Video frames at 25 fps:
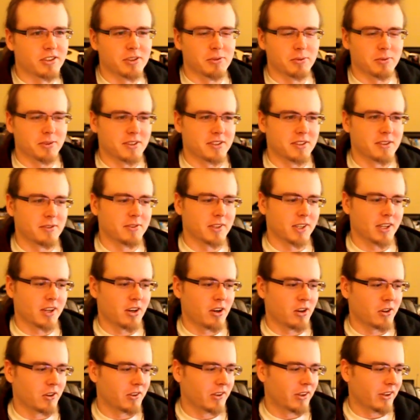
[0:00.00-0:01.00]
what's it even
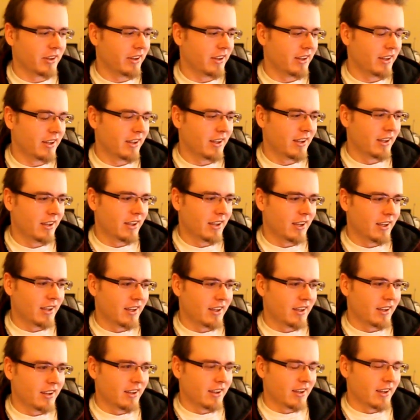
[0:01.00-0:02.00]
called?
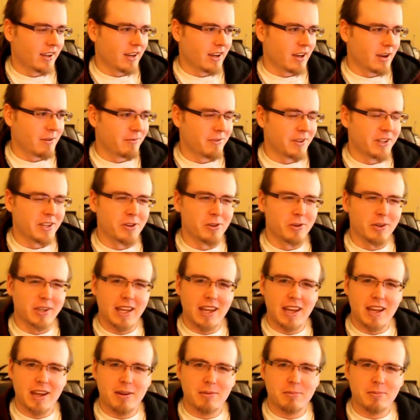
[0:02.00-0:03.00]
Video
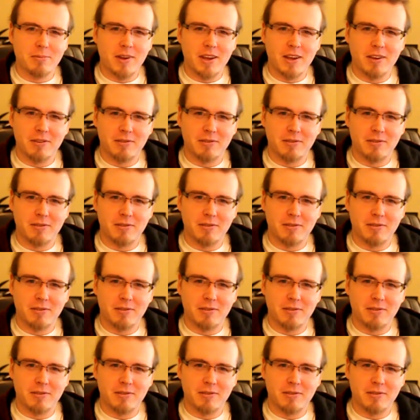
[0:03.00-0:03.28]
game